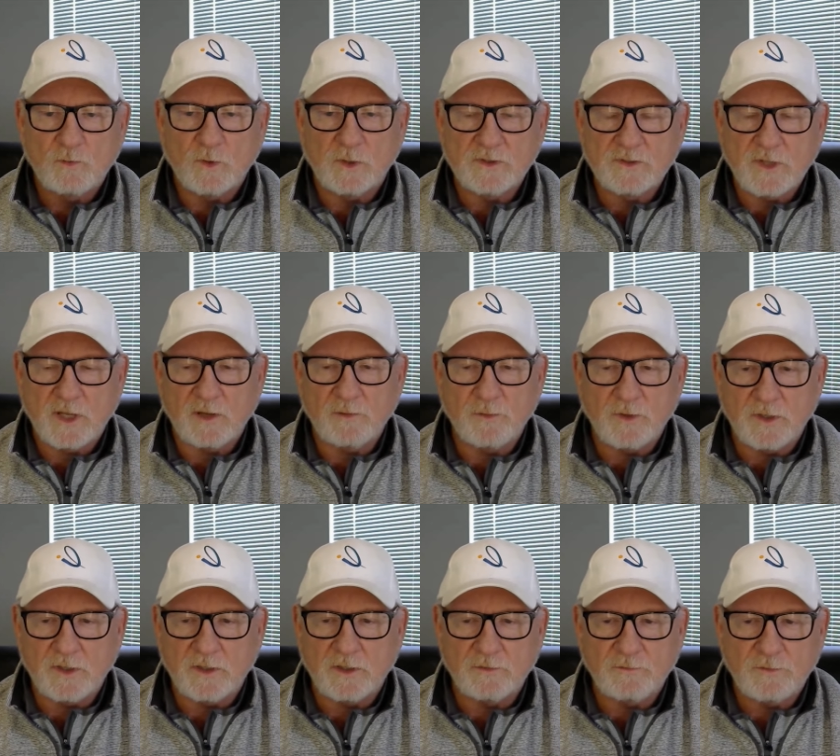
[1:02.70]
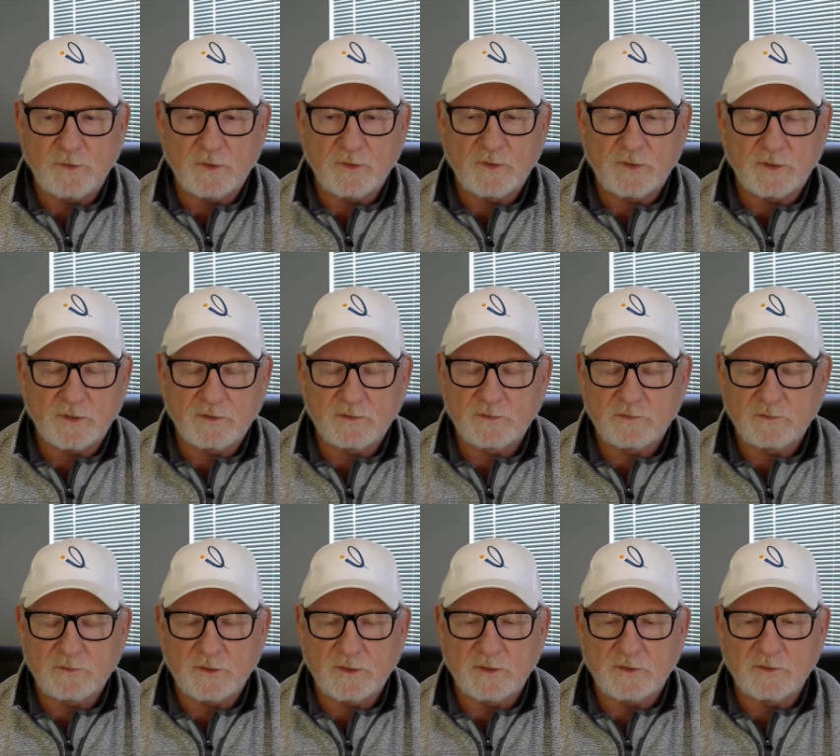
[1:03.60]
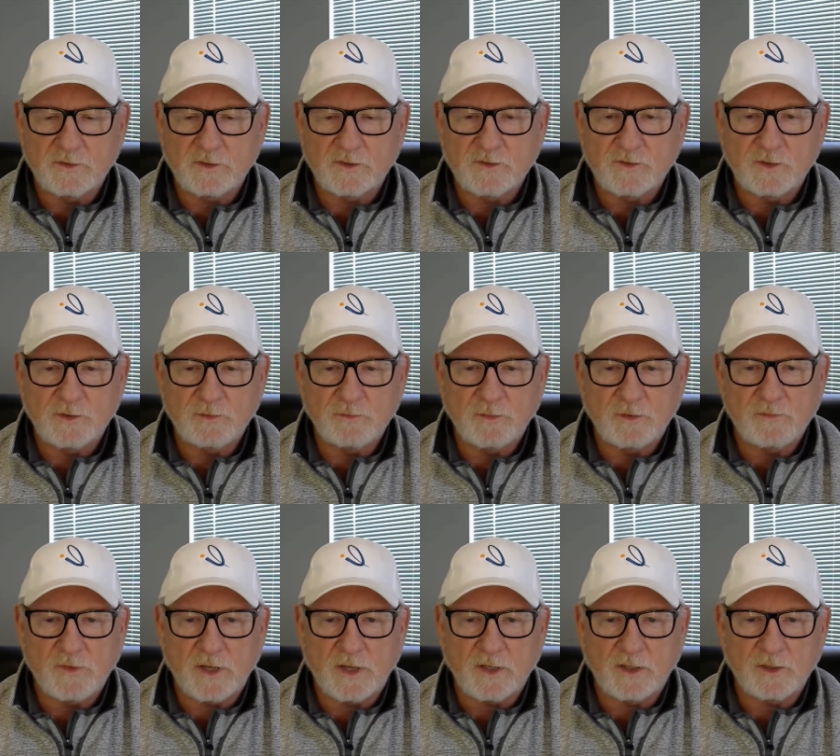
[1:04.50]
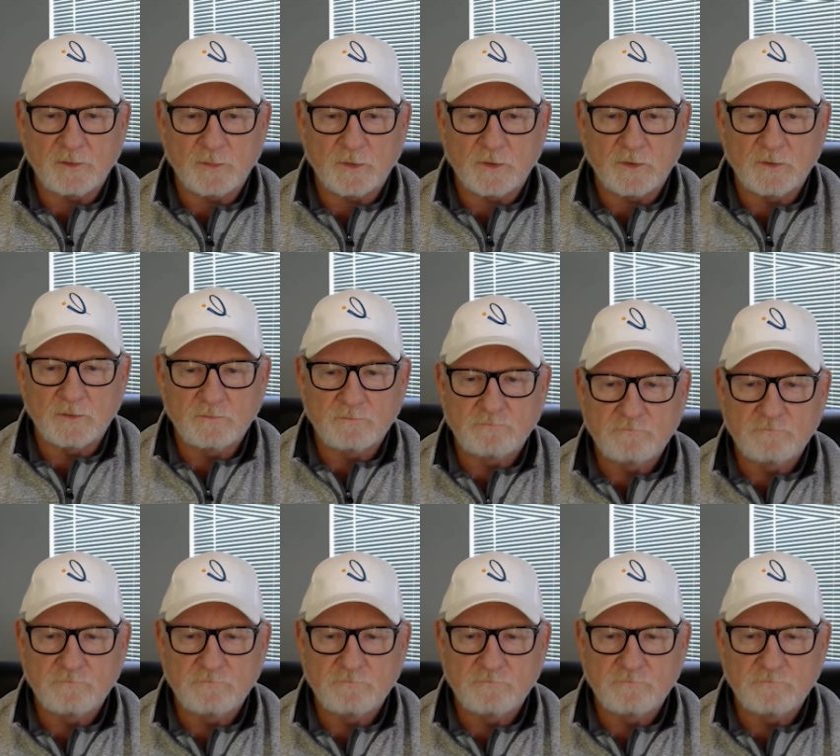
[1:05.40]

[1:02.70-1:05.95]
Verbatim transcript: what's coming in the future, is, is extremely valuable.